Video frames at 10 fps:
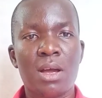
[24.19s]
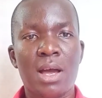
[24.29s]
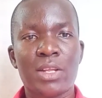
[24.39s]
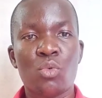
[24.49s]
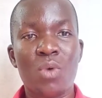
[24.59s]

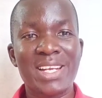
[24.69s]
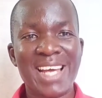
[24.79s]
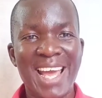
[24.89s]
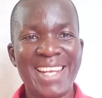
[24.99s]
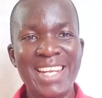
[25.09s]
And what
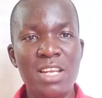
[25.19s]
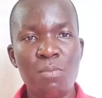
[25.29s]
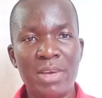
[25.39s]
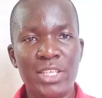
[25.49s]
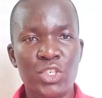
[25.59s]
I did
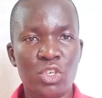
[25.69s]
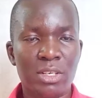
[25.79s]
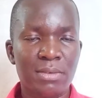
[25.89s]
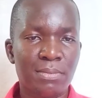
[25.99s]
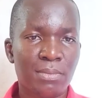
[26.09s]

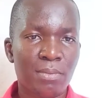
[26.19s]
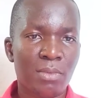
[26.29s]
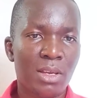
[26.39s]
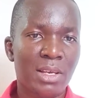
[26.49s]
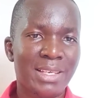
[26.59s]
mention
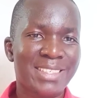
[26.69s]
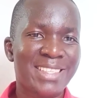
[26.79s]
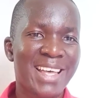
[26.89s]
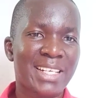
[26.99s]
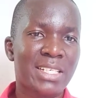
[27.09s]
is
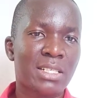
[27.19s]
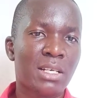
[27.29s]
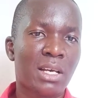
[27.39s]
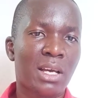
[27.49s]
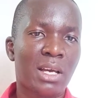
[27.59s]
that
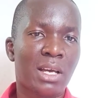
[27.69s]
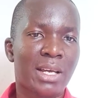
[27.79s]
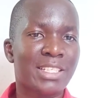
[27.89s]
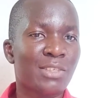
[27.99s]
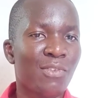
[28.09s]

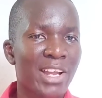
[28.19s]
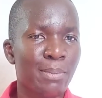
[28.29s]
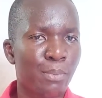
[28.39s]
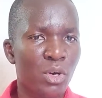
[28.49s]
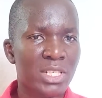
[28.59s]
it's very
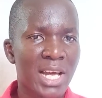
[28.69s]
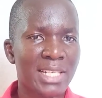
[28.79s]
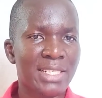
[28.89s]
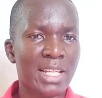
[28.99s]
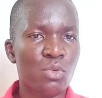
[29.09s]

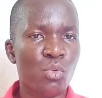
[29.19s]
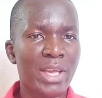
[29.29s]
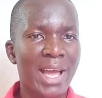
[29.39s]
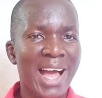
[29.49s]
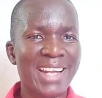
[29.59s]
important that
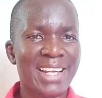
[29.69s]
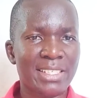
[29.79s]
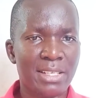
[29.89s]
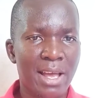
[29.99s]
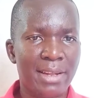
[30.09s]
we
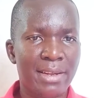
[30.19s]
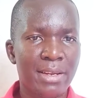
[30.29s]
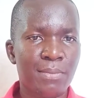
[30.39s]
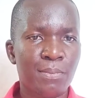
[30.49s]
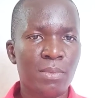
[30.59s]
understand
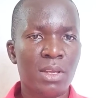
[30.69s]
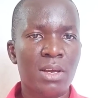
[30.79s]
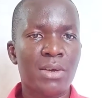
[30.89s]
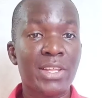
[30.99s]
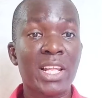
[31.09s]

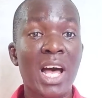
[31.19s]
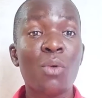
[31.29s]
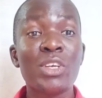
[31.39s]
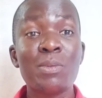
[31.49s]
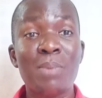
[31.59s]
the
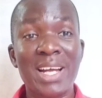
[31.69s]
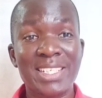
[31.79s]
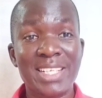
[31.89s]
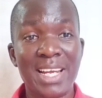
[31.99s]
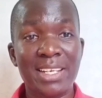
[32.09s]
language
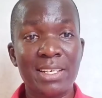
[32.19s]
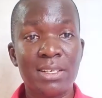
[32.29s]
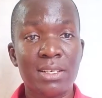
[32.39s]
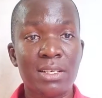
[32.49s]
pattern